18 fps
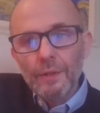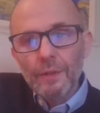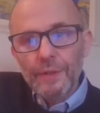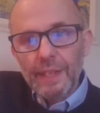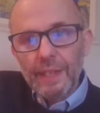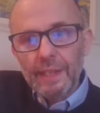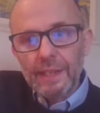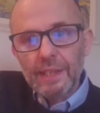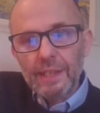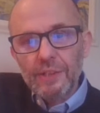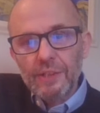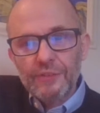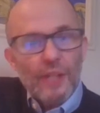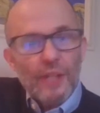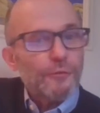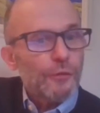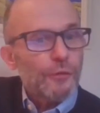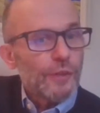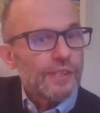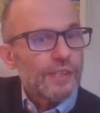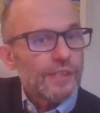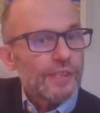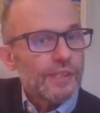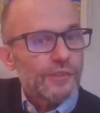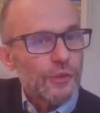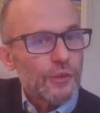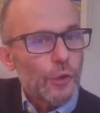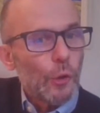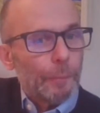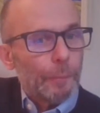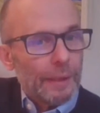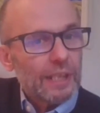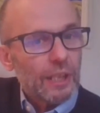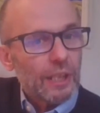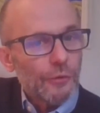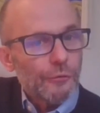the Central and Eastern European
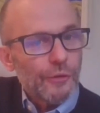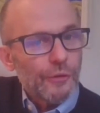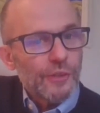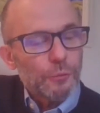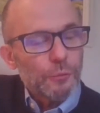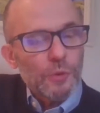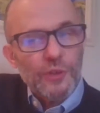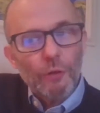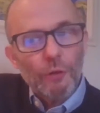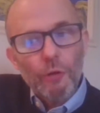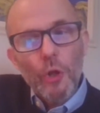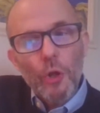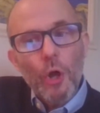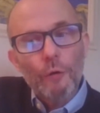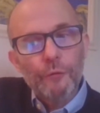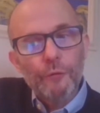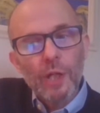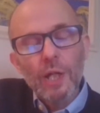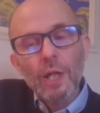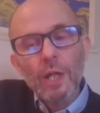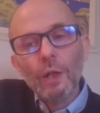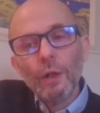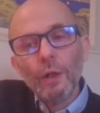countries, which are on offer